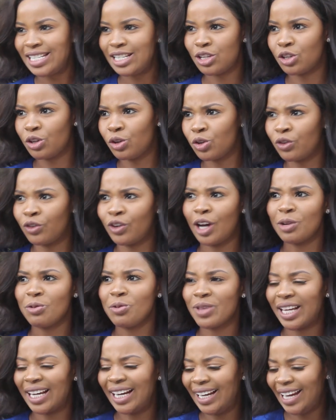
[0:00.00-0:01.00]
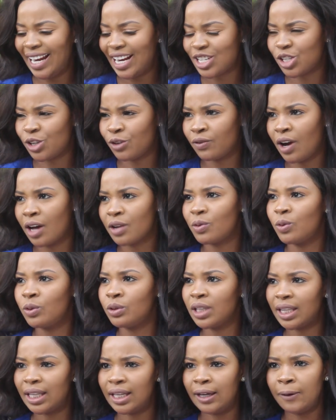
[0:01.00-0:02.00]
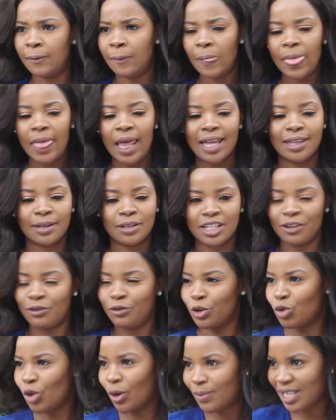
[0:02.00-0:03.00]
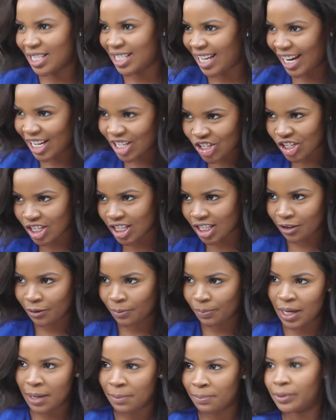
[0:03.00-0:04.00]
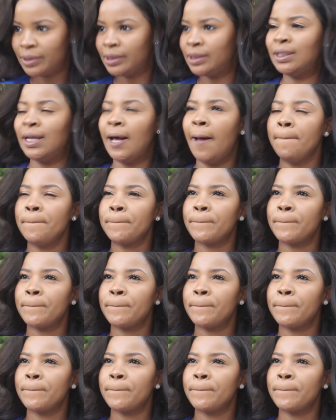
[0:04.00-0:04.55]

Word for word: You know, you've got all the clicks, you've got all the the different reputations of people.